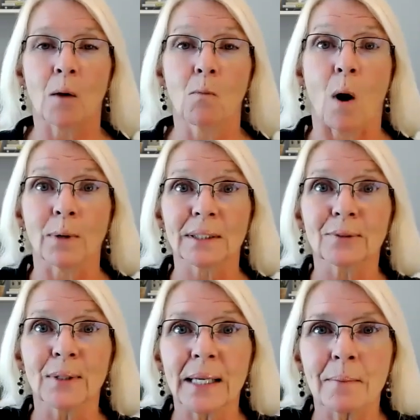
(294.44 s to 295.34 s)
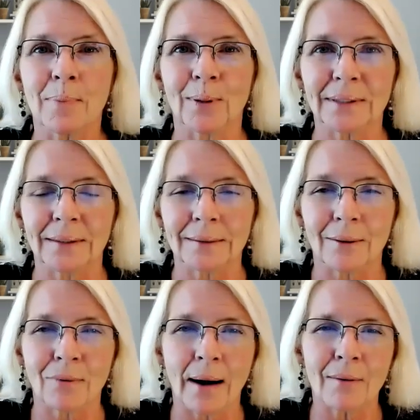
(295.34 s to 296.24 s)
what was really important
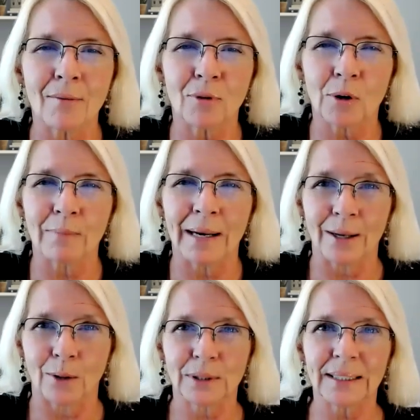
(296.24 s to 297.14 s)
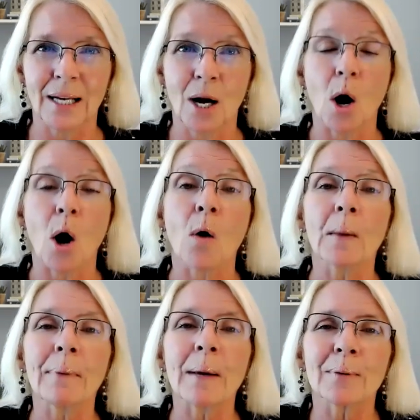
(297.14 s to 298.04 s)
right in front of my nose, all
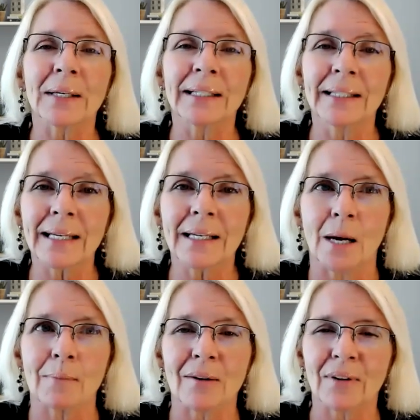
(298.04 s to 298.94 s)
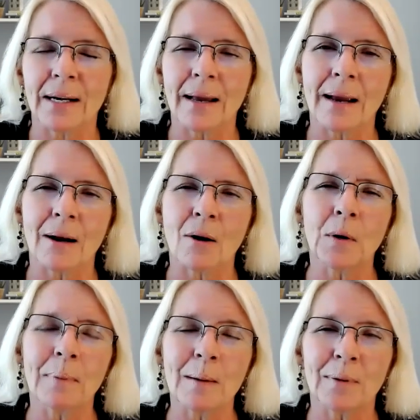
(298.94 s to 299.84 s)
the people that did come every day, all
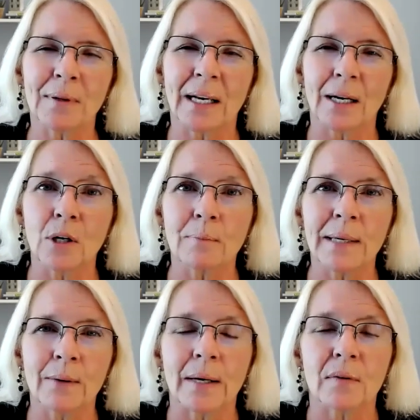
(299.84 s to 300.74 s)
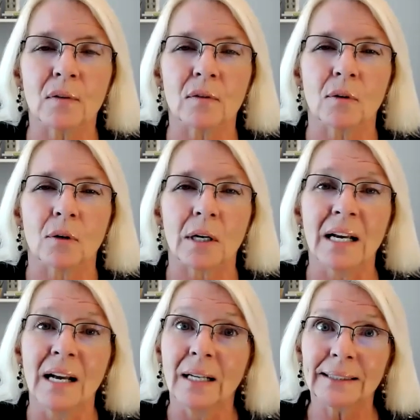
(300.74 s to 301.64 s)
the people that I could be grateful for.
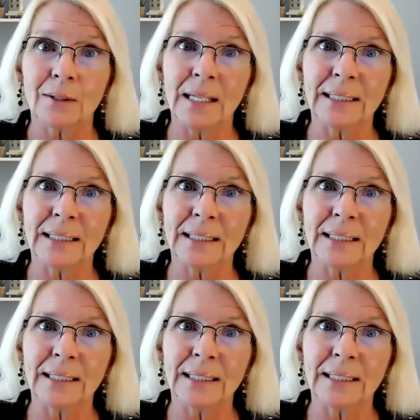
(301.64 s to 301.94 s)
So